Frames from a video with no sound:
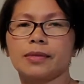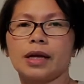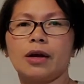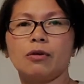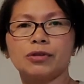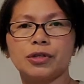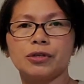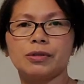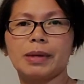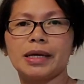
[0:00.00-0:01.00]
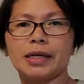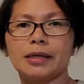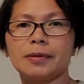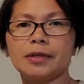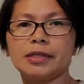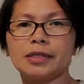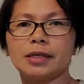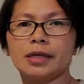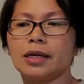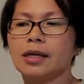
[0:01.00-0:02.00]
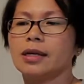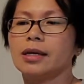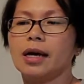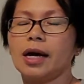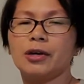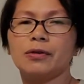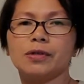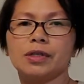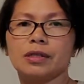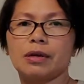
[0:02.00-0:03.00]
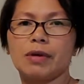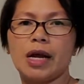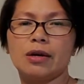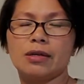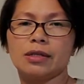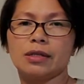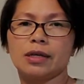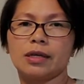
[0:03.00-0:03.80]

I also use my clippers. I use this around